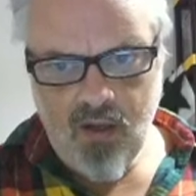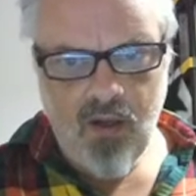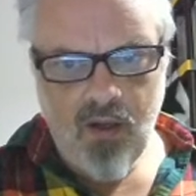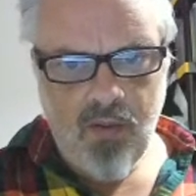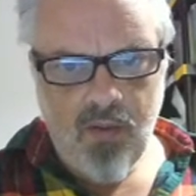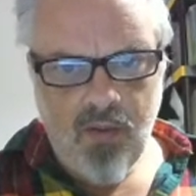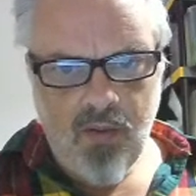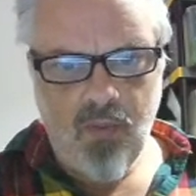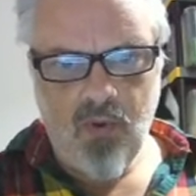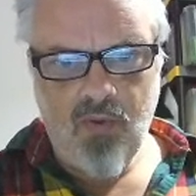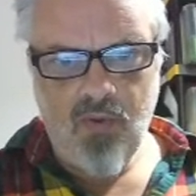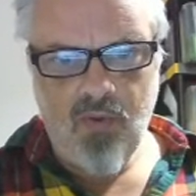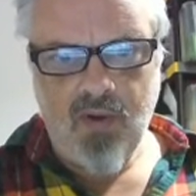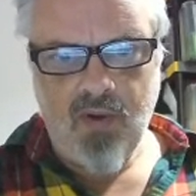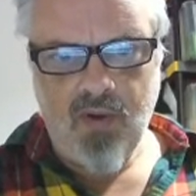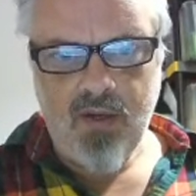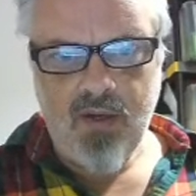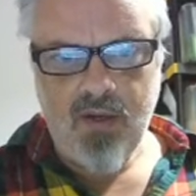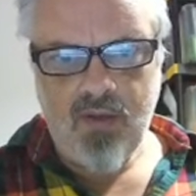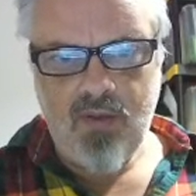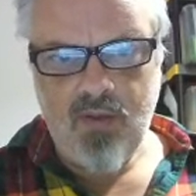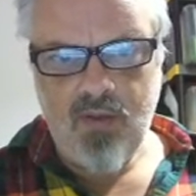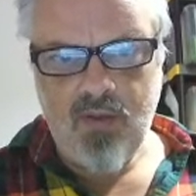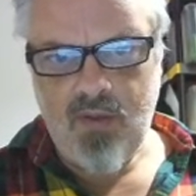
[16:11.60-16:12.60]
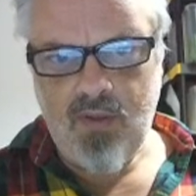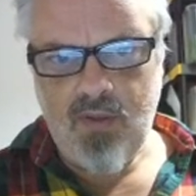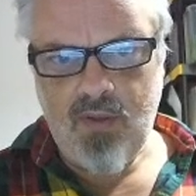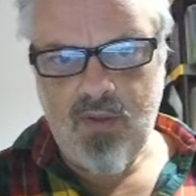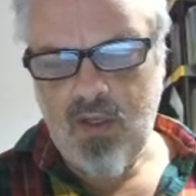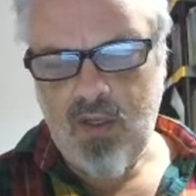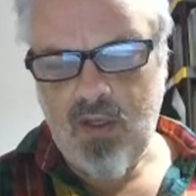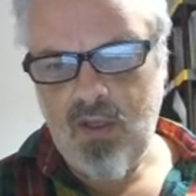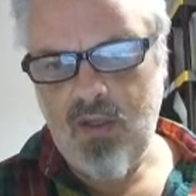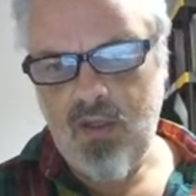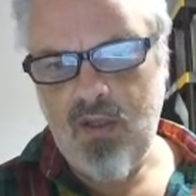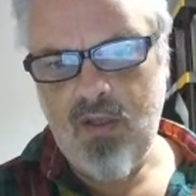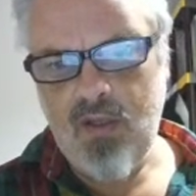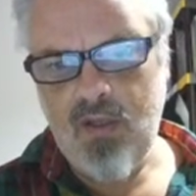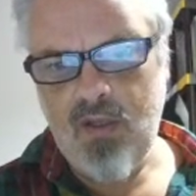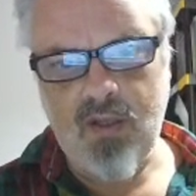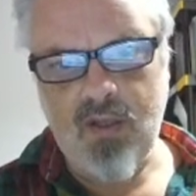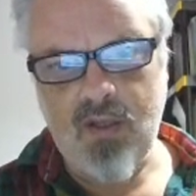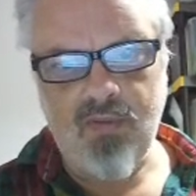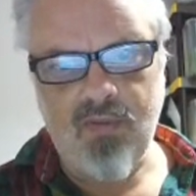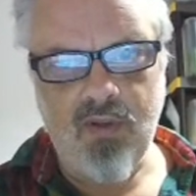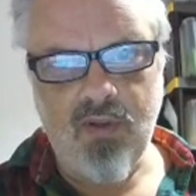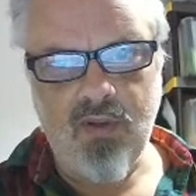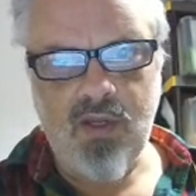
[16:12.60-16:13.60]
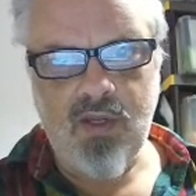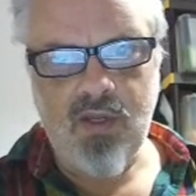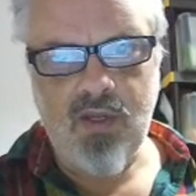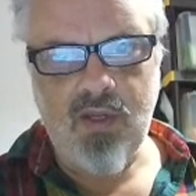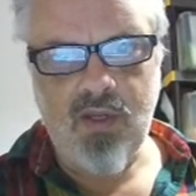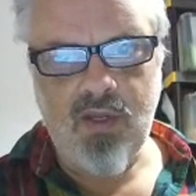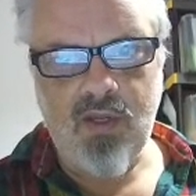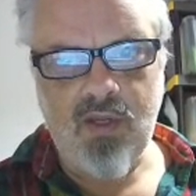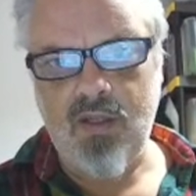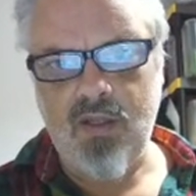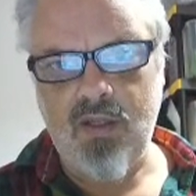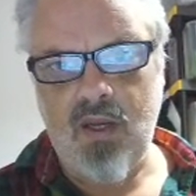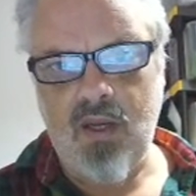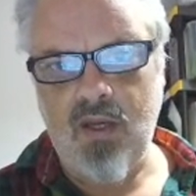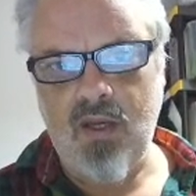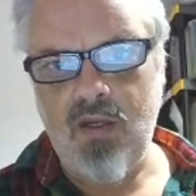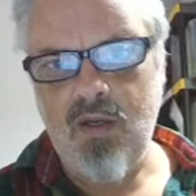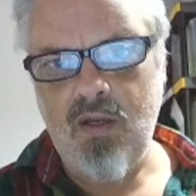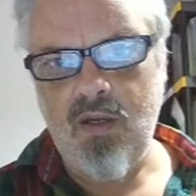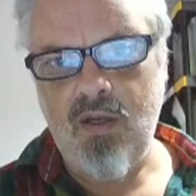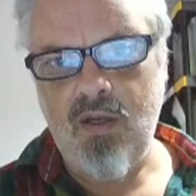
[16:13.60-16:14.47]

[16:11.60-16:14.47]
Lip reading: move on to the civilization stage.